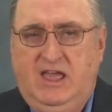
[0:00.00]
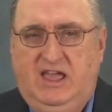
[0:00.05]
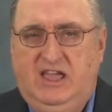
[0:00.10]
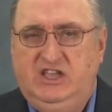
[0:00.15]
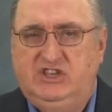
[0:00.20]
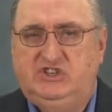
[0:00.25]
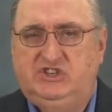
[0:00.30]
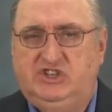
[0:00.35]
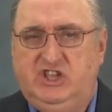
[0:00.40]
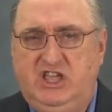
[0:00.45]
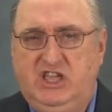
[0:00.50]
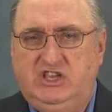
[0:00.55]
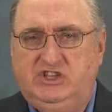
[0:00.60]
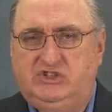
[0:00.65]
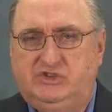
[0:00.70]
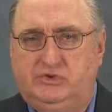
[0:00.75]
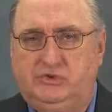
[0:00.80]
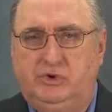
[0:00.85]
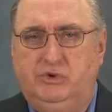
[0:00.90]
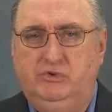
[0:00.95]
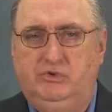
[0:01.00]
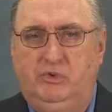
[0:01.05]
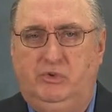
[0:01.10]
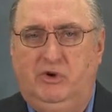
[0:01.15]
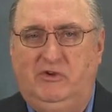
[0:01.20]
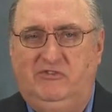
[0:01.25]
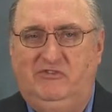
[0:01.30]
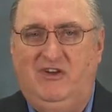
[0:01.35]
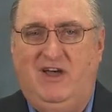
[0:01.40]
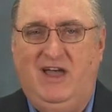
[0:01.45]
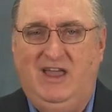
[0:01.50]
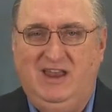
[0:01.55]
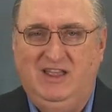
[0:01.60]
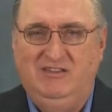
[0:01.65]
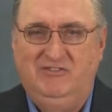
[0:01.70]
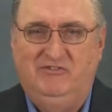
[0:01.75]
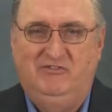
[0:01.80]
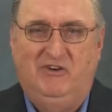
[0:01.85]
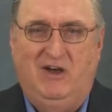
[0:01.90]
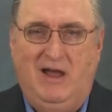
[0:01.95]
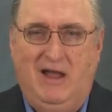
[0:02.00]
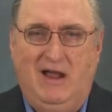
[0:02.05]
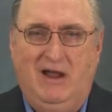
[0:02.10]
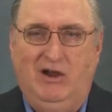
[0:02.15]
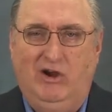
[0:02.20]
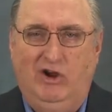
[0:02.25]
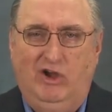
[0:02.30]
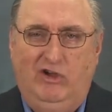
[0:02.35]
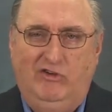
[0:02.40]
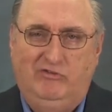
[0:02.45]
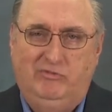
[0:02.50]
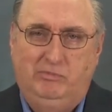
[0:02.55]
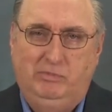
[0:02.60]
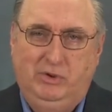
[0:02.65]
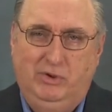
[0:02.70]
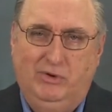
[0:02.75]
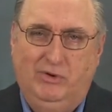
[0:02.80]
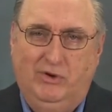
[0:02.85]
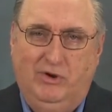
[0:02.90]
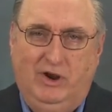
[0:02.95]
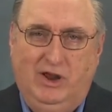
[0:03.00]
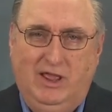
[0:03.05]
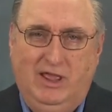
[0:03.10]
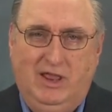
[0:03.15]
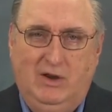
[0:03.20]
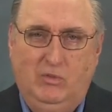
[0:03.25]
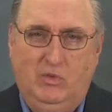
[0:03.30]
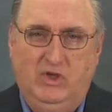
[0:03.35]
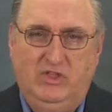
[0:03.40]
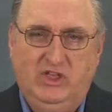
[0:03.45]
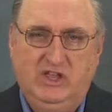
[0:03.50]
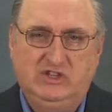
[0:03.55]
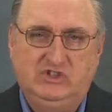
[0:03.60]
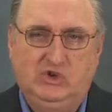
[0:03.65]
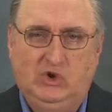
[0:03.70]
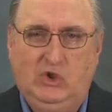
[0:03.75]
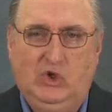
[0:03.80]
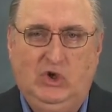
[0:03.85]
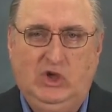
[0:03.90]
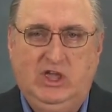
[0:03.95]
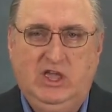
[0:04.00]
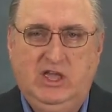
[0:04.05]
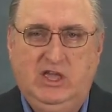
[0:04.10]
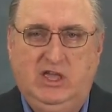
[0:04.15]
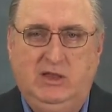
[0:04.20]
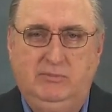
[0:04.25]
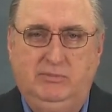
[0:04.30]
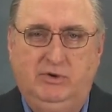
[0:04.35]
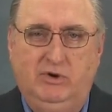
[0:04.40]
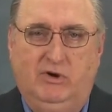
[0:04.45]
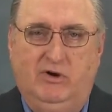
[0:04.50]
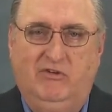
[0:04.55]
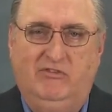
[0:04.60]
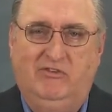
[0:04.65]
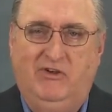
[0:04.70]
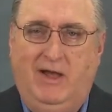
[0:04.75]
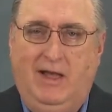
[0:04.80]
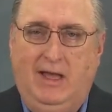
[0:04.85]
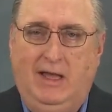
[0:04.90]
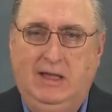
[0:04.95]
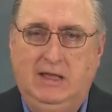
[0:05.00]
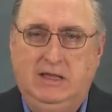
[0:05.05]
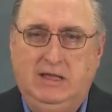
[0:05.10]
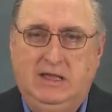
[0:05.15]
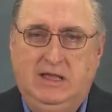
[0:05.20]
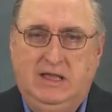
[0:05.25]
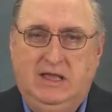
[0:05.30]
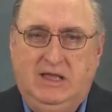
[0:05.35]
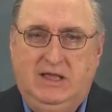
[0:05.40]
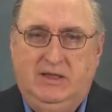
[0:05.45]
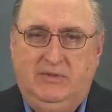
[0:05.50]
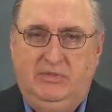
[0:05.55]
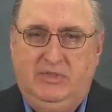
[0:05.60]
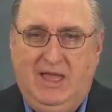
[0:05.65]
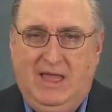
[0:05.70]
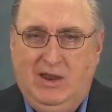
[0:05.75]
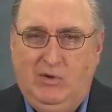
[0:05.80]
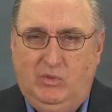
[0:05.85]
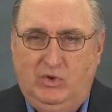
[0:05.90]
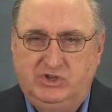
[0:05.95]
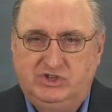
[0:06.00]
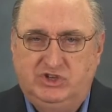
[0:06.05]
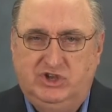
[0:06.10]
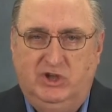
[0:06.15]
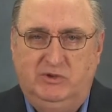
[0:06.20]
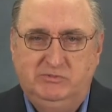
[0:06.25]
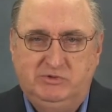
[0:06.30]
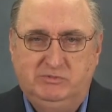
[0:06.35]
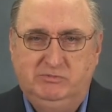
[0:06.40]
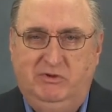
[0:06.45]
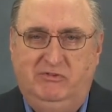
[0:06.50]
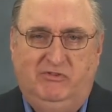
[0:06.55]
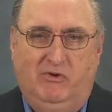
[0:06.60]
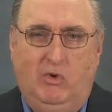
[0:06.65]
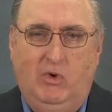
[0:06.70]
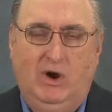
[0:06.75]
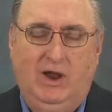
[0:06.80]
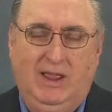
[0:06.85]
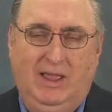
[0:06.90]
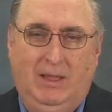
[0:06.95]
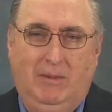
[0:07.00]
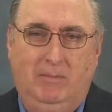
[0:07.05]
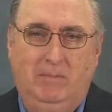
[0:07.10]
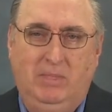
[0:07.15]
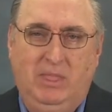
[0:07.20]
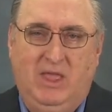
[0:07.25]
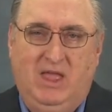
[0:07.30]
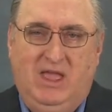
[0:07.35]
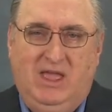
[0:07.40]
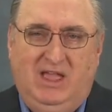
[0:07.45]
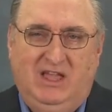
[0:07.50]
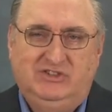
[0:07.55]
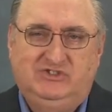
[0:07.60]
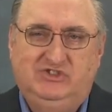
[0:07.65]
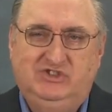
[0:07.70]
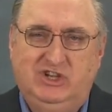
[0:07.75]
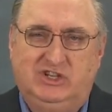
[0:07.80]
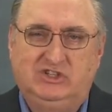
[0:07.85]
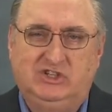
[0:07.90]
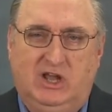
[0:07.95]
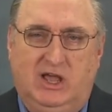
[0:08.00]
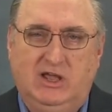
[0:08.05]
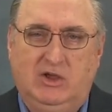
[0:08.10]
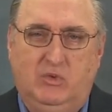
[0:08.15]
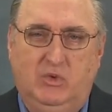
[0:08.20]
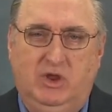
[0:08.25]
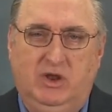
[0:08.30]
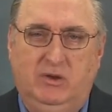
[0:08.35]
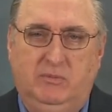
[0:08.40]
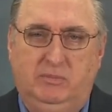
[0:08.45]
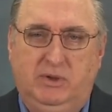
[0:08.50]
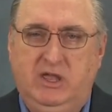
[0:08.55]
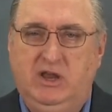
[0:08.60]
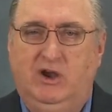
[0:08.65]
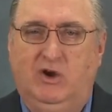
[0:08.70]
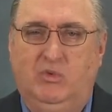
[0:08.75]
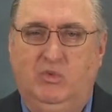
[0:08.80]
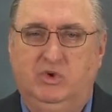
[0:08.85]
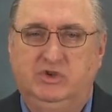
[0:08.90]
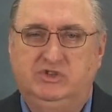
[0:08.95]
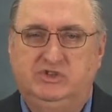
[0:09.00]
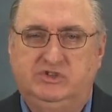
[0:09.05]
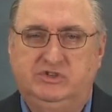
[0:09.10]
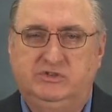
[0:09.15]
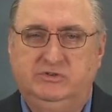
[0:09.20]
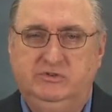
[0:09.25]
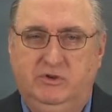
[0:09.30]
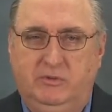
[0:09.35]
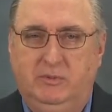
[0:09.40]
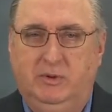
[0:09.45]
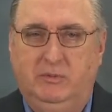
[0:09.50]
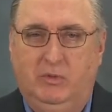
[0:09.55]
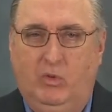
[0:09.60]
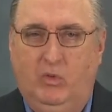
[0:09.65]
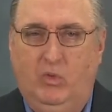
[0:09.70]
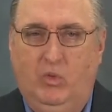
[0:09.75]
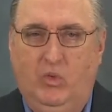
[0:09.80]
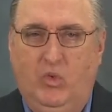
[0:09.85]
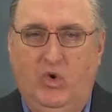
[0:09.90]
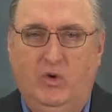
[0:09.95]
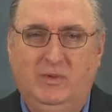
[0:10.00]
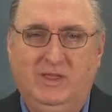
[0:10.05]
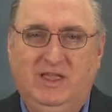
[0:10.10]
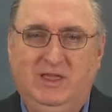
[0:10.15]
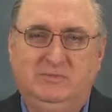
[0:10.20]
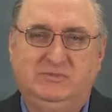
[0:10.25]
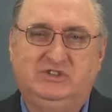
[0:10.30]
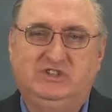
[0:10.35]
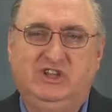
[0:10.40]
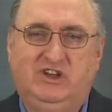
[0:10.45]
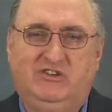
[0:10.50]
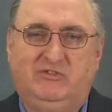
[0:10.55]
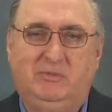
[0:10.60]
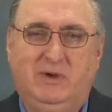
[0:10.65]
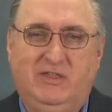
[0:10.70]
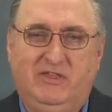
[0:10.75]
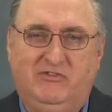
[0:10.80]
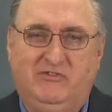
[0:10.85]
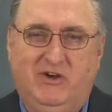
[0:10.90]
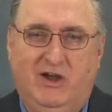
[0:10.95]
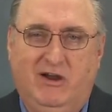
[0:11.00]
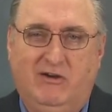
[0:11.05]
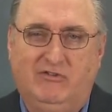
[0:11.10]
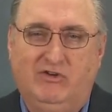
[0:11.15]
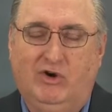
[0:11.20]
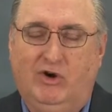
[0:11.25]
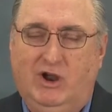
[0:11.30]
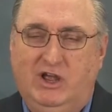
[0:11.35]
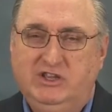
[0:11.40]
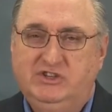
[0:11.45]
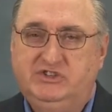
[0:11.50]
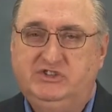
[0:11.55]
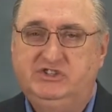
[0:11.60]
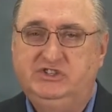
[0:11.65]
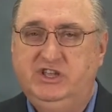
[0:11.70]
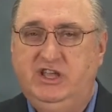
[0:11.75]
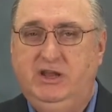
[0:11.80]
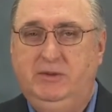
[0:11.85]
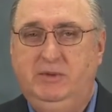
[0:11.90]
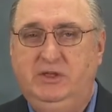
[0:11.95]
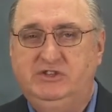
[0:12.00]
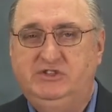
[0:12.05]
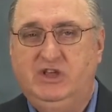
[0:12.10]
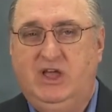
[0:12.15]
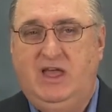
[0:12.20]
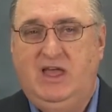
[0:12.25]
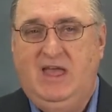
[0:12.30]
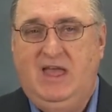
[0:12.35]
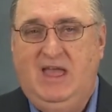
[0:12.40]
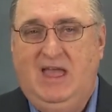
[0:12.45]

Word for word: He sees through the refining fire of purity, and with his look, he can purify that which comes before him. It's just like when Peter was, you remember, warming himself by the fire of Christ's enemies.